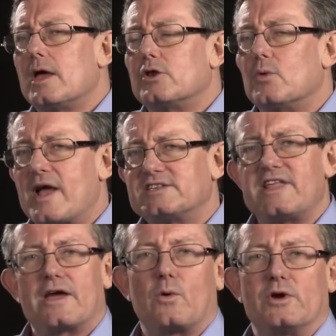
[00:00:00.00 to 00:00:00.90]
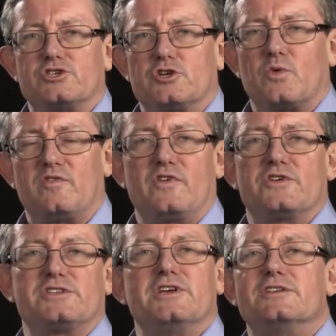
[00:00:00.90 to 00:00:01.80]
To answer that question, we
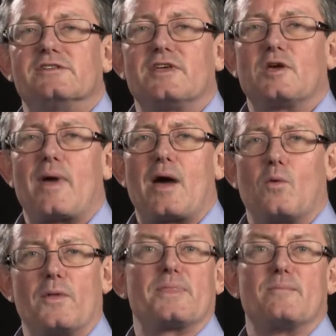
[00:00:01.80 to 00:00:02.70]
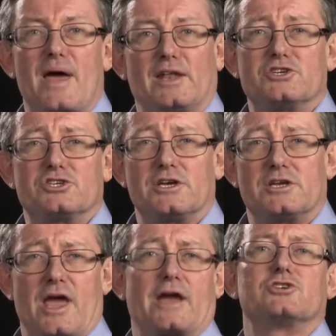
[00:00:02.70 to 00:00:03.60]
first need to think about what the balance
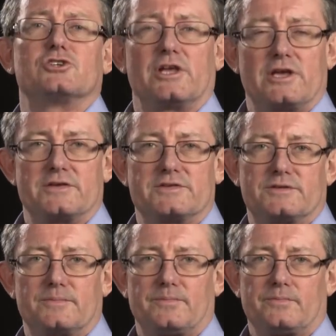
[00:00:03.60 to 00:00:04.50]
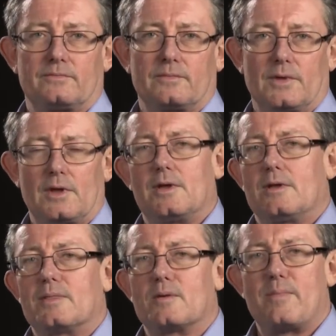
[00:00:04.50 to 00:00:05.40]
sheet actually is.
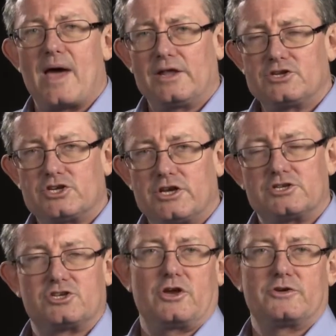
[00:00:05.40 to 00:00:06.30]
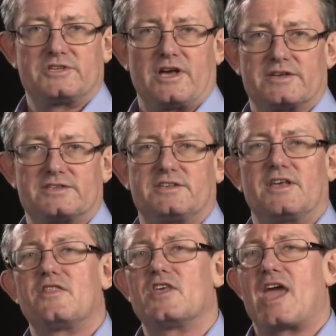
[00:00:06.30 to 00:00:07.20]
The balance sheet shows us
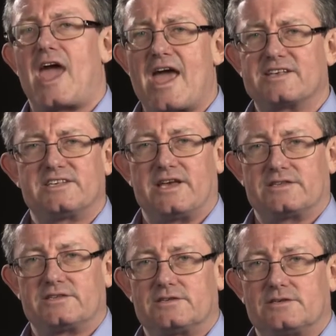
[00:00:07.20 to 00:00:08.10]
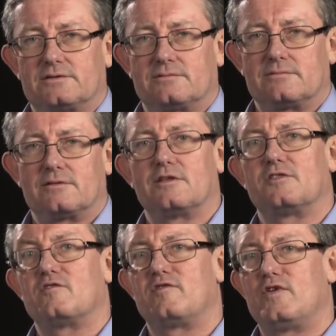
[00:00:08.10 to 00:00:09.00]
the assets
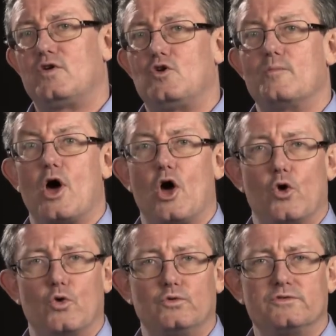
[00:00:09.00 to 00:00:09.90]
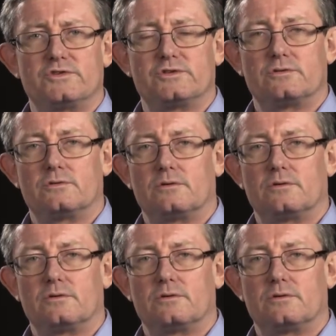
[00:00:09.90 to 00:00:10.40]
that the firm owns